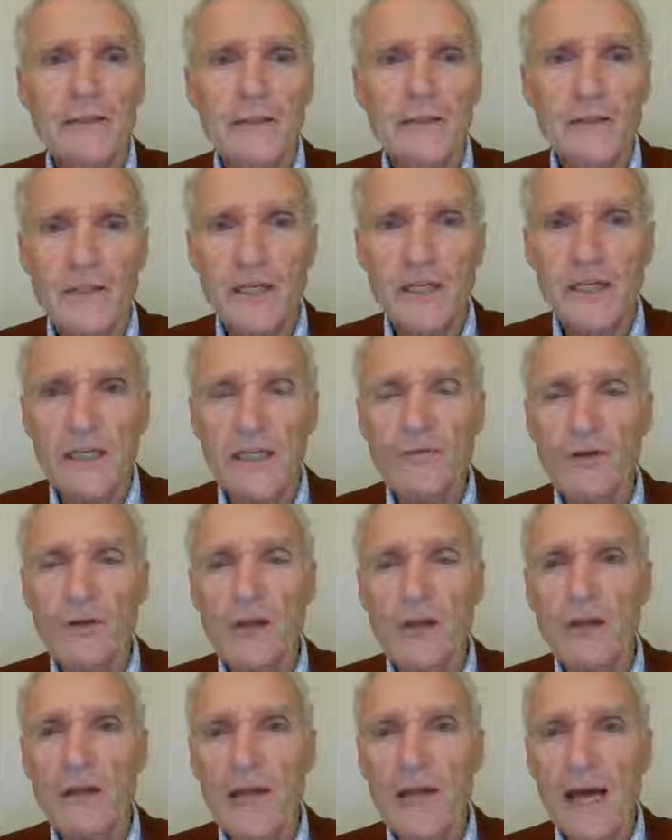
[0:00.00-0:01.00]
it's a
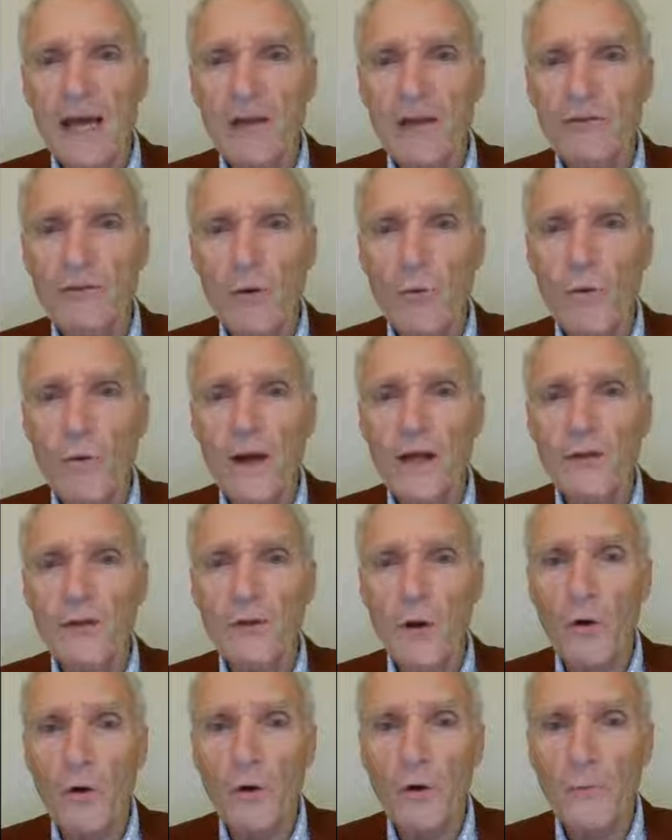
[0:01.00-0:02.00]
significant, and it's a
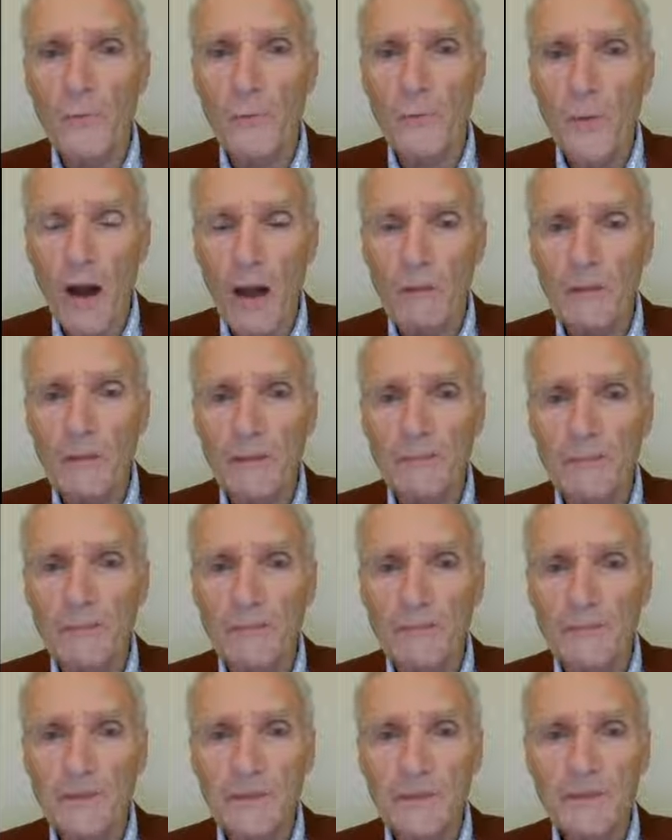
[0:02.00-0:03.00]
well-known
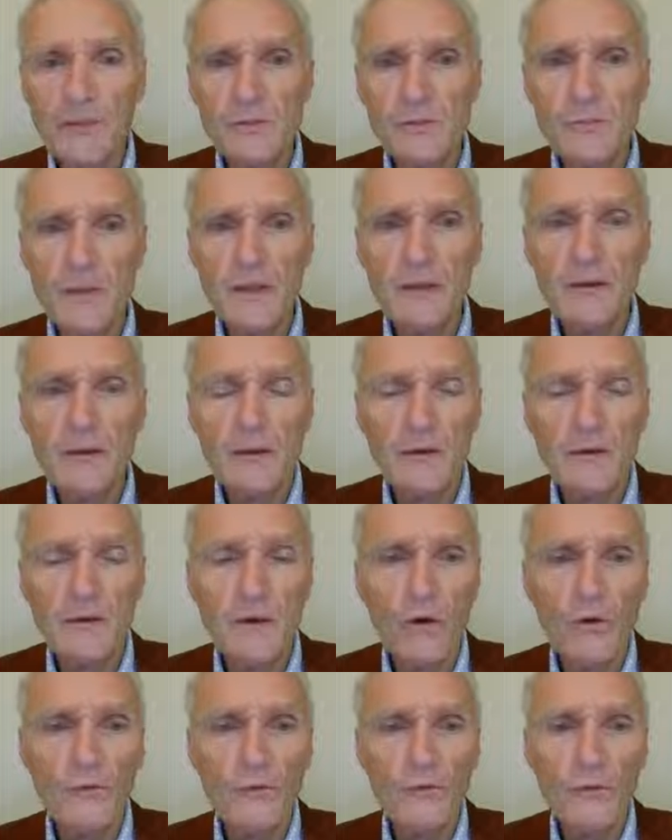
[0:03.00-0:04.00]
problem. This has been
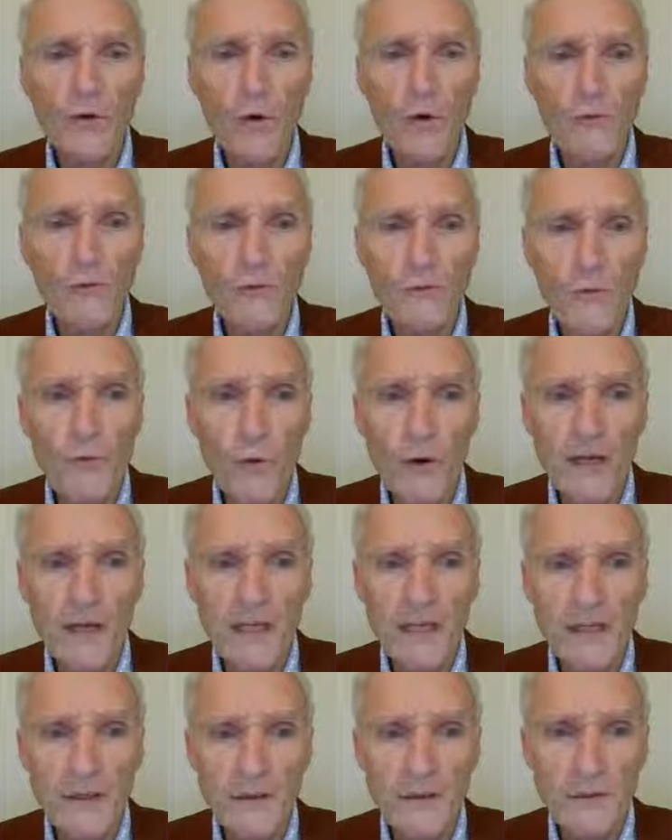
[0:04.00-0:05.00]
known for over
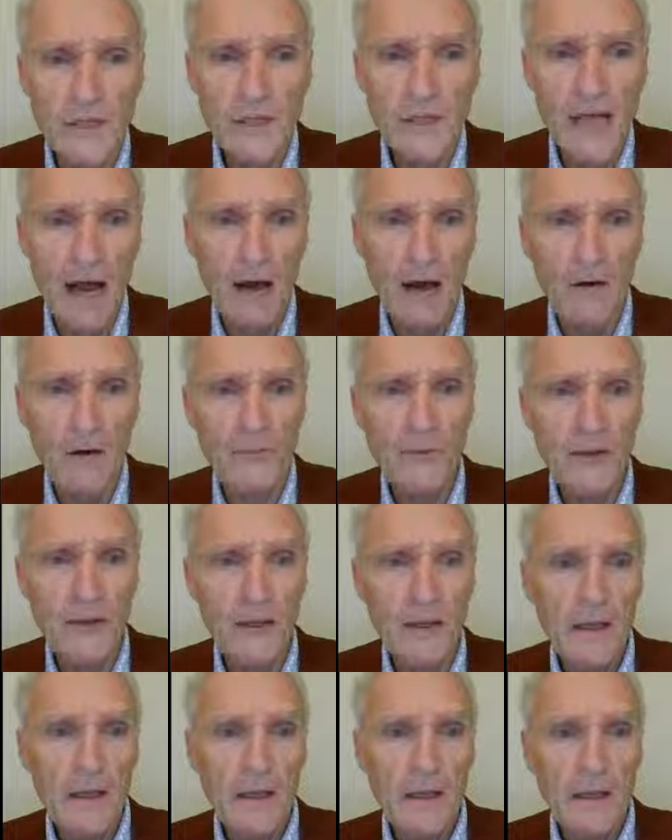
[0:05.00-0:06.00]
40 years now.
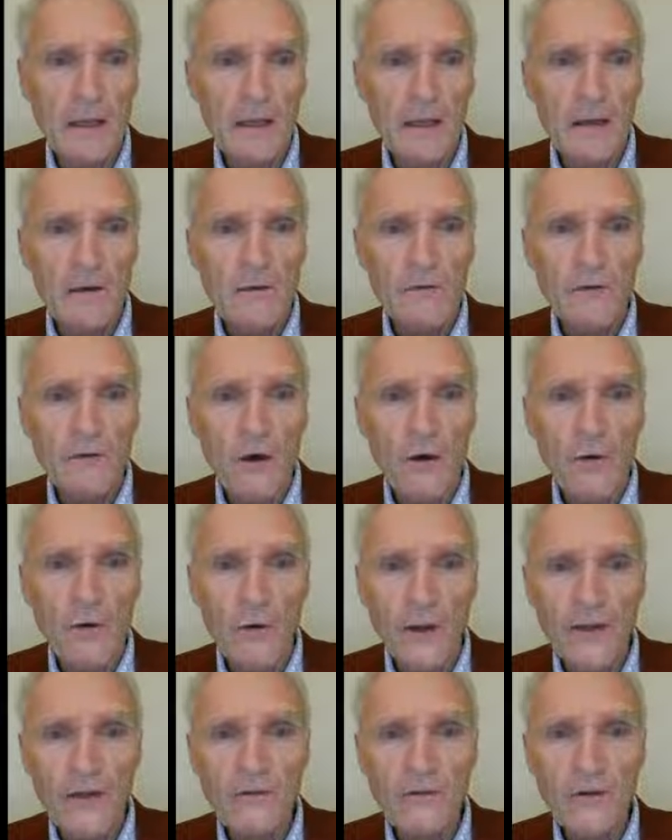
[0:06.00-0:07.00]

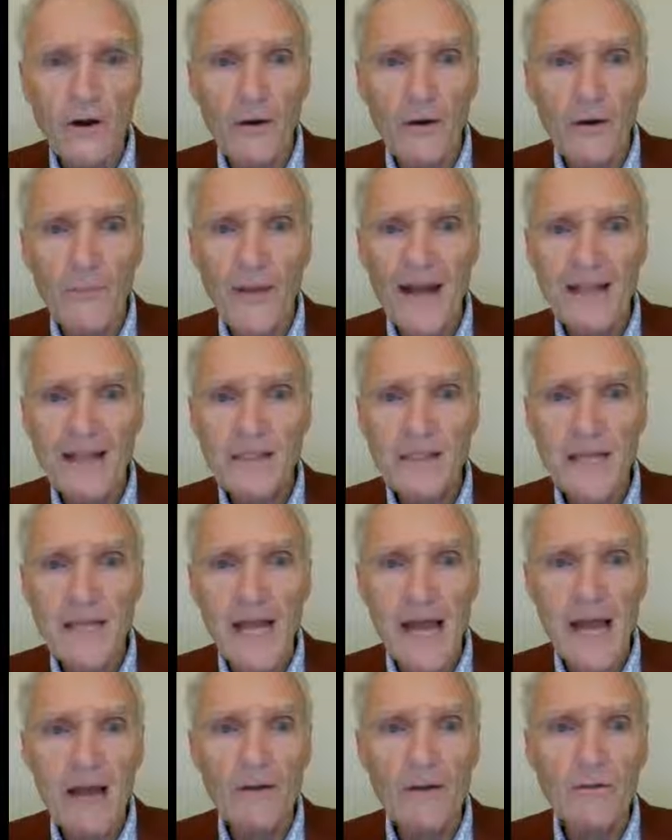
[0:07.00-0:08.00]
So these are PET
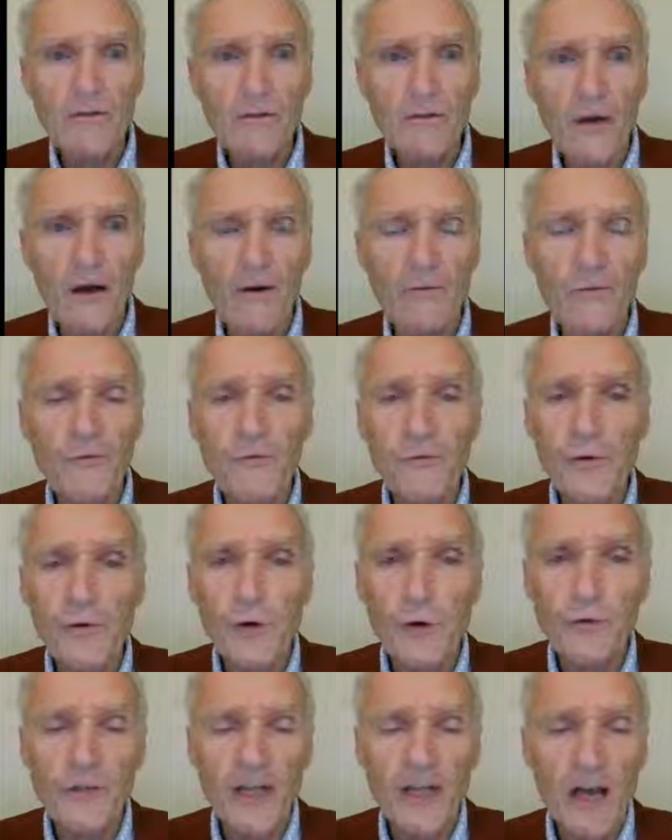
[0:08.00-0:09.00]
scans of
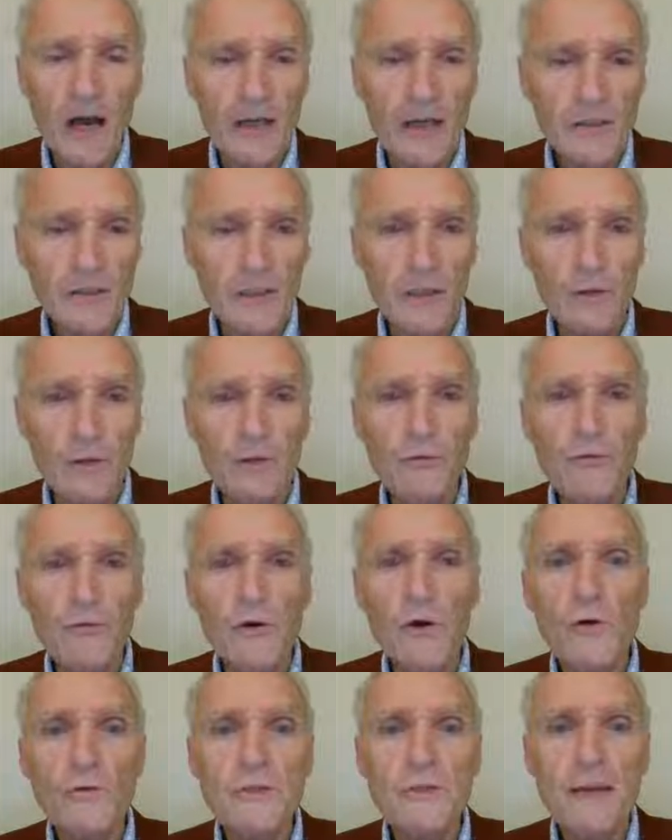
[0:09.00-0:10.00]

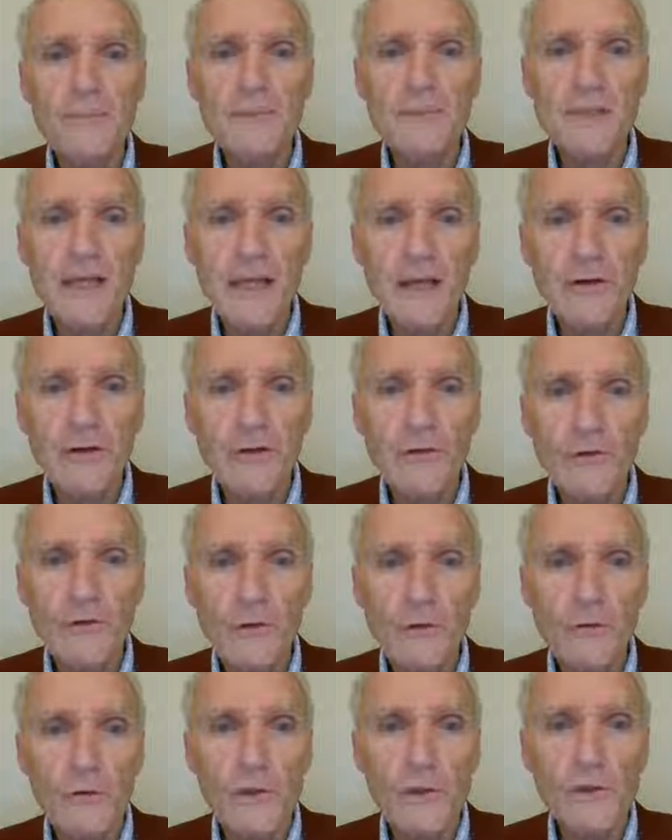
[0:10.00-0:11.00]
fluorodeoxyglucose uptake,
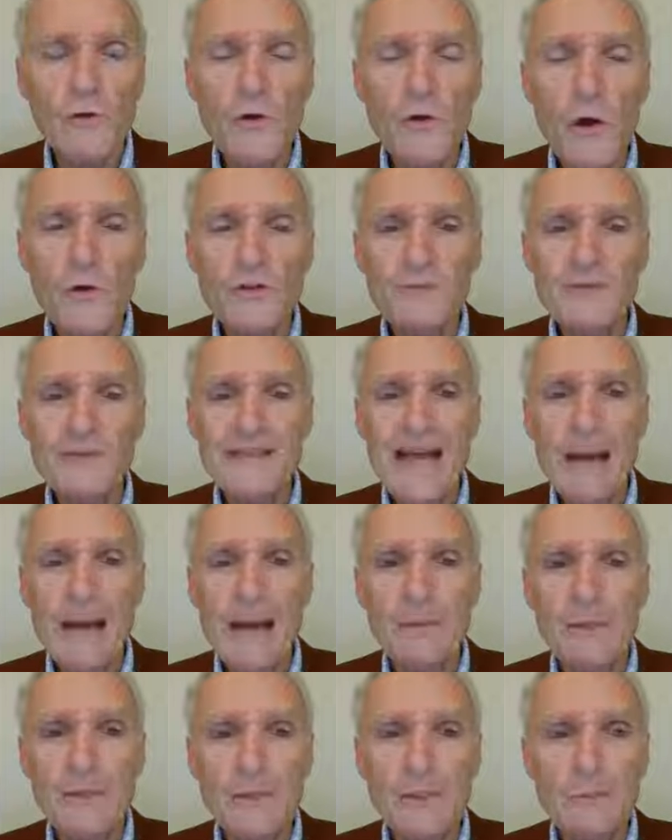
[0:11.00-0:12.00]
so glucose
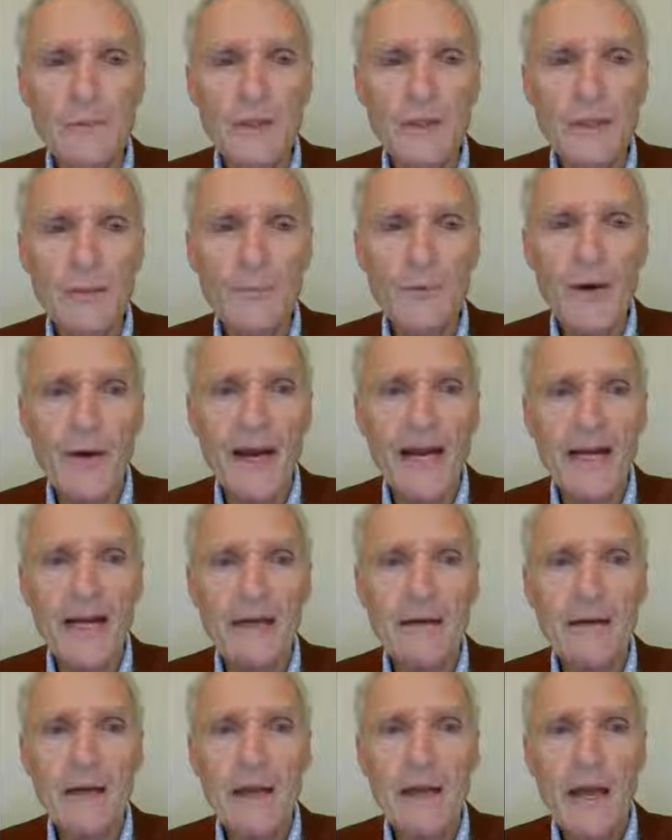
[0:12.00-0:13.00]
metabolism in the
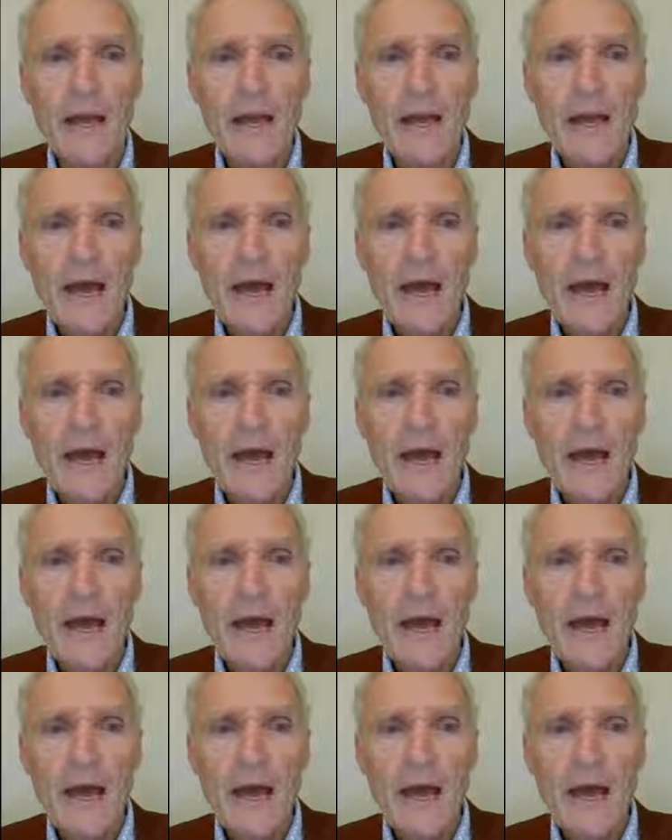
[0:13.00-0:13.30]
brain,